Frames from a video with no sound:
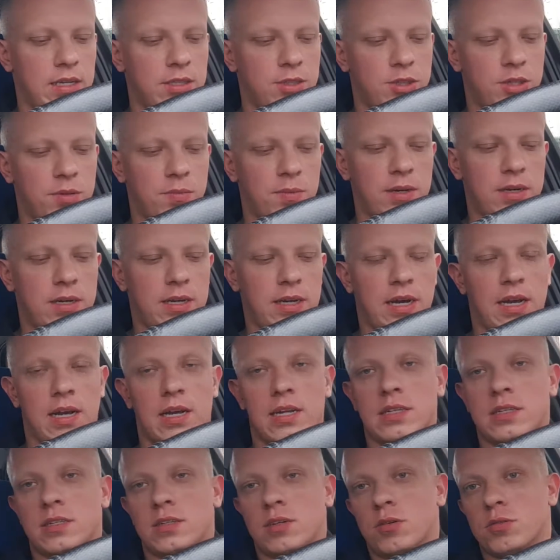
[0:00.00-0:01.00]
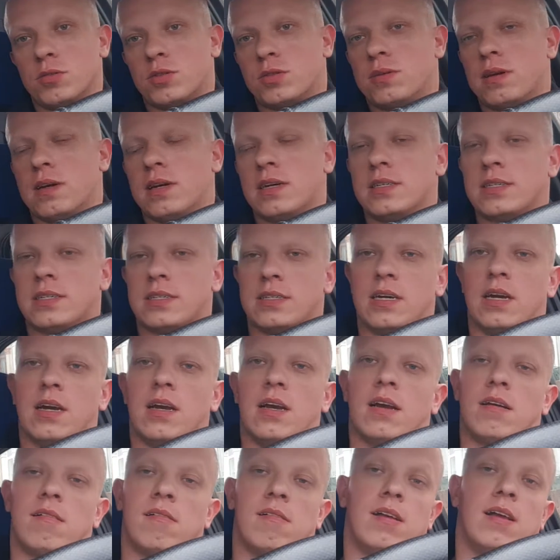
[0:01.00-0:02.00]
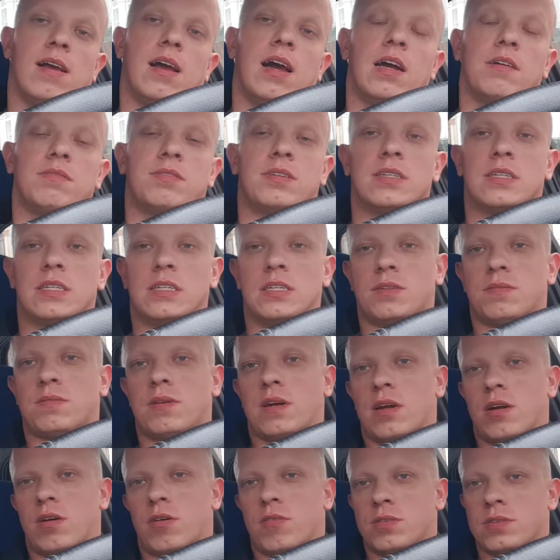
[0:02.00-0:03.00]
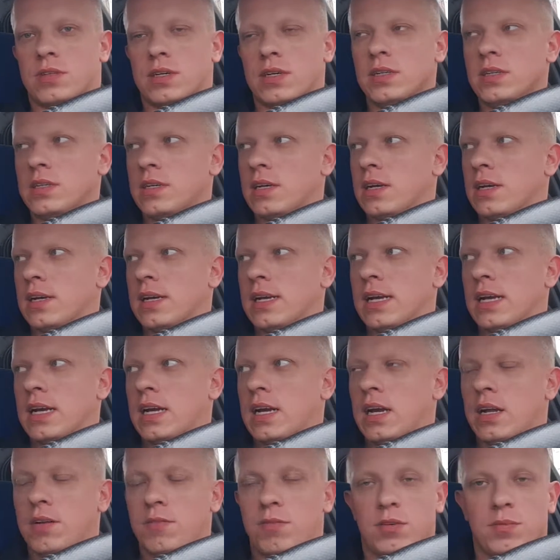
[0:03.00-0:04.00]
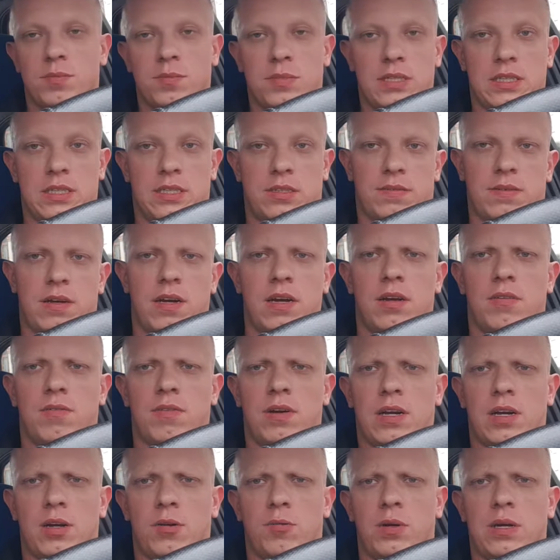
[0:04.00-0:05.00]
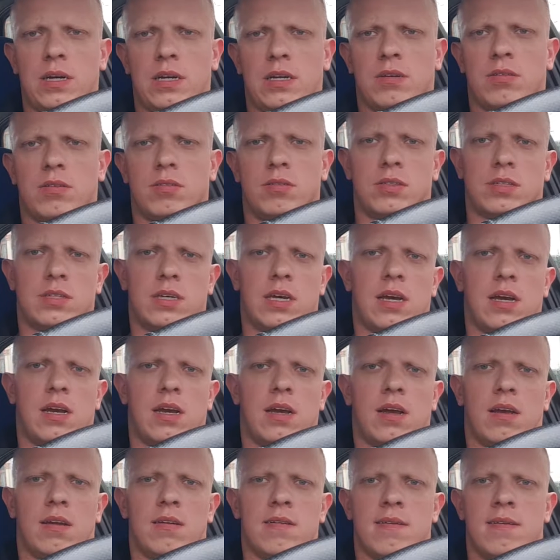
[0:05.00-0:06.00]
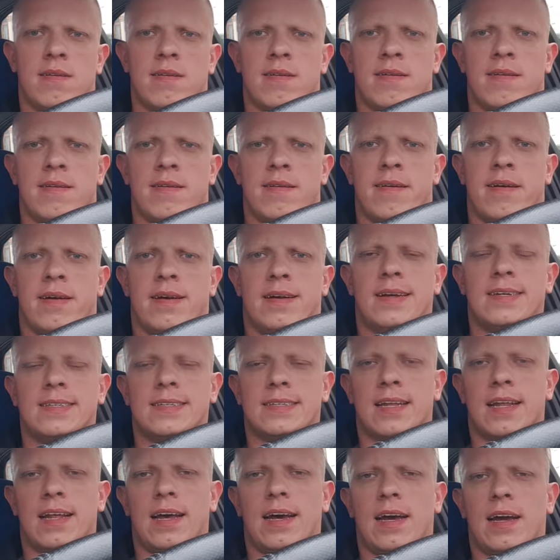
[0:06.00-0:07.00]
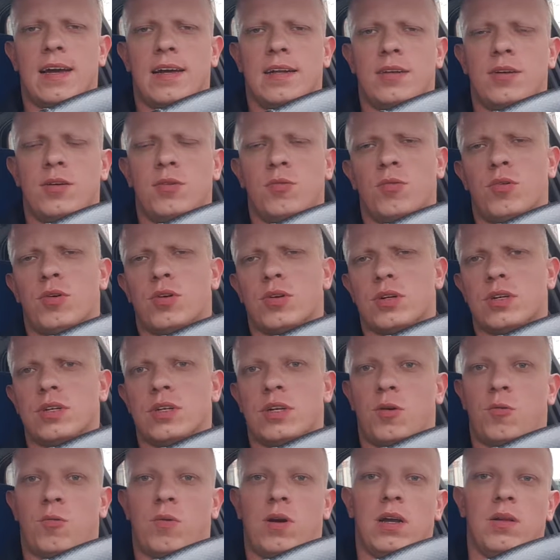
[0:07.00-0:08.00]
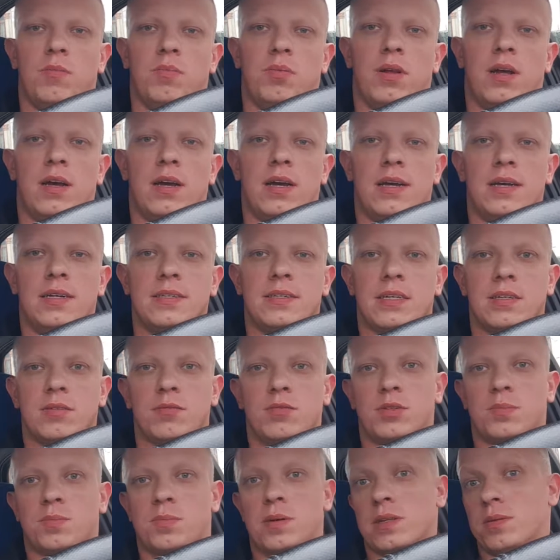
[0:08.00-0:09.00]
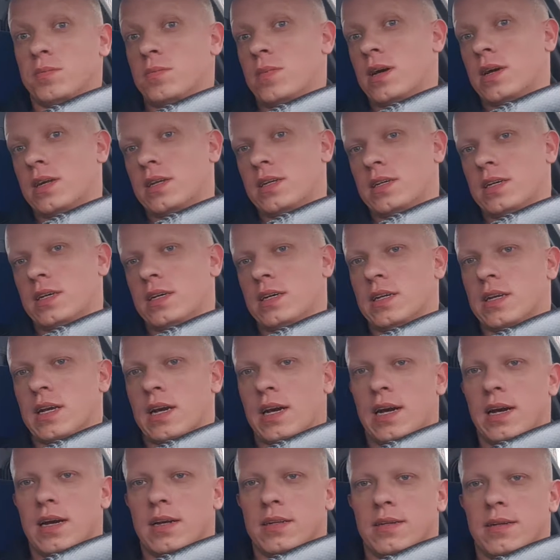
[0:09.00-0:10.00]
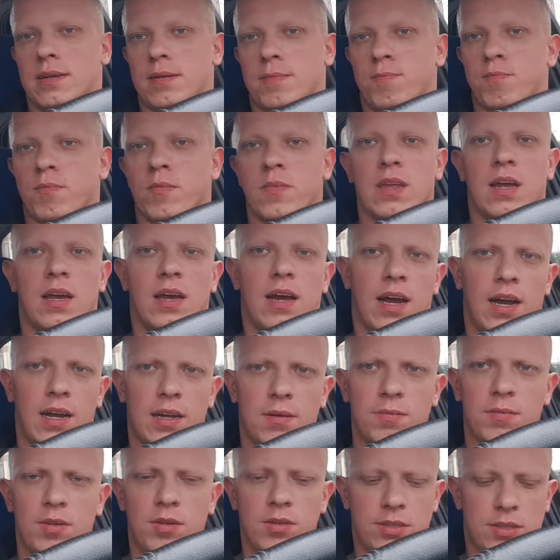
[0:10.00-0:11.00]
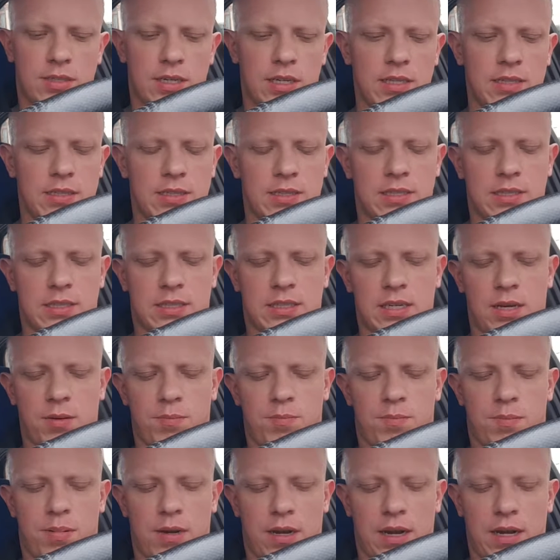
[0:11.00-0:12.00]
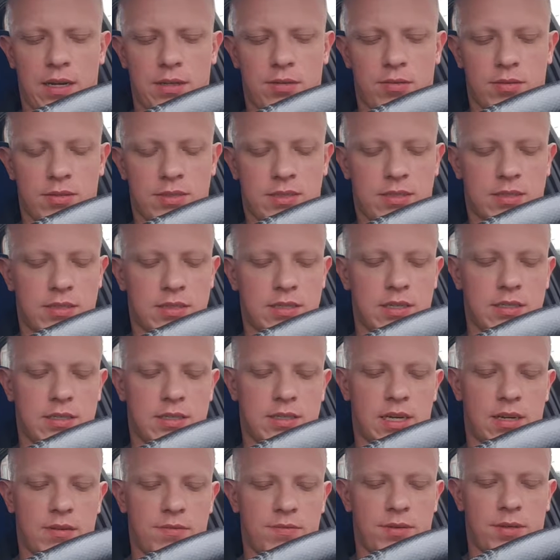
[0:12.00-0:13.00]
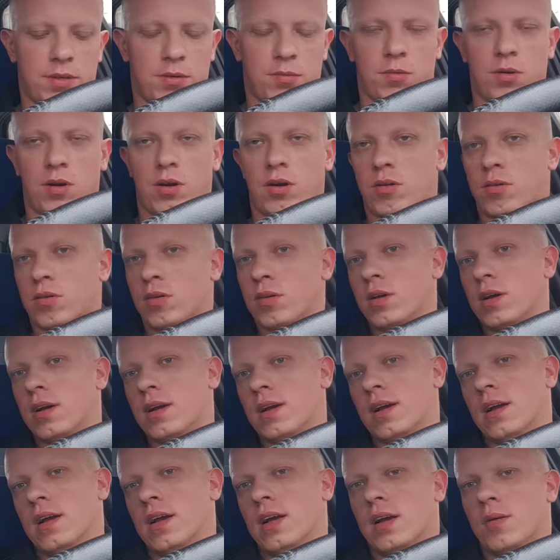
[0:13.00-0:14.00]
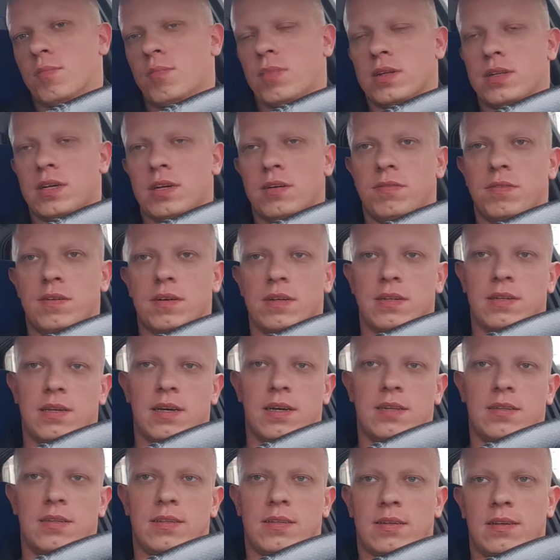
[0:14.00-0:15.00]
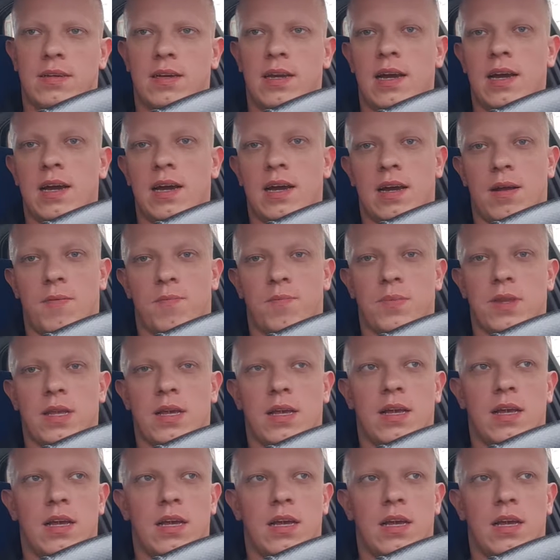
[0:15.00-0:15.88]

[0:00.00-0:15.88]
In Germany and in Austria, I've seen this very often, and for me it's very weird because it's like you work in one place and you spend money in another. I'm not saying this is bad or something wrong, but I think that yeah,